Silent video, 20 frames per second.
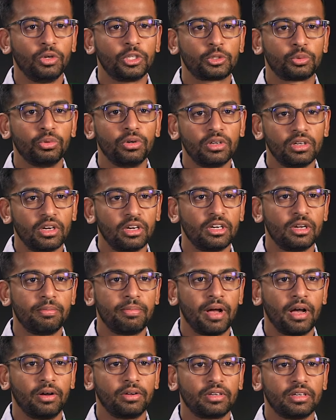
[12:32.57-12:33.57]
which we'll learn
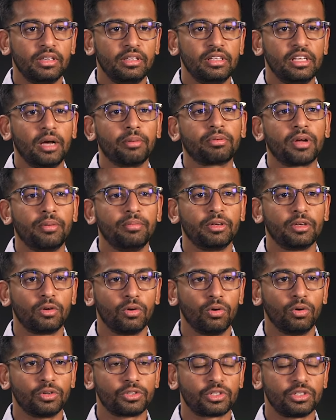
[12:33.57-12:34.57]
about in the upcoming
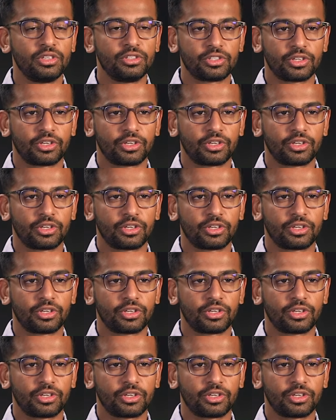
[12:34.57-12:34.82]
course in